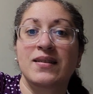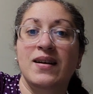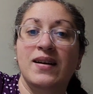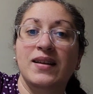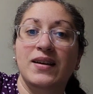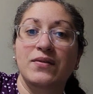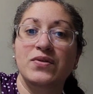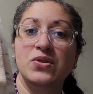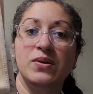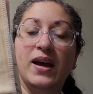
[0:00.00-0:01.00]
I'll have
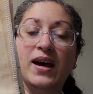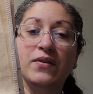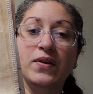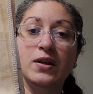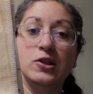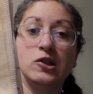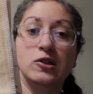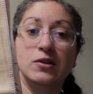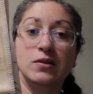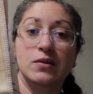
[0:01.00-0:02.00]
2.5 inch
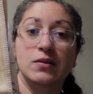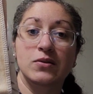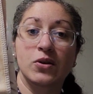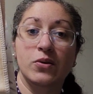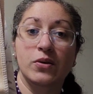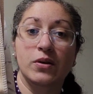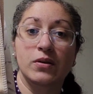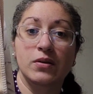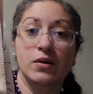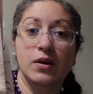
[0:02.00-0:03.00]

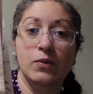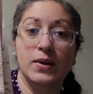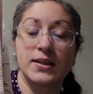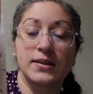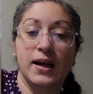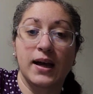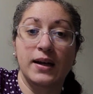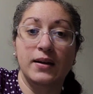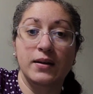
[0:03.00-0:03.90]
total on one side.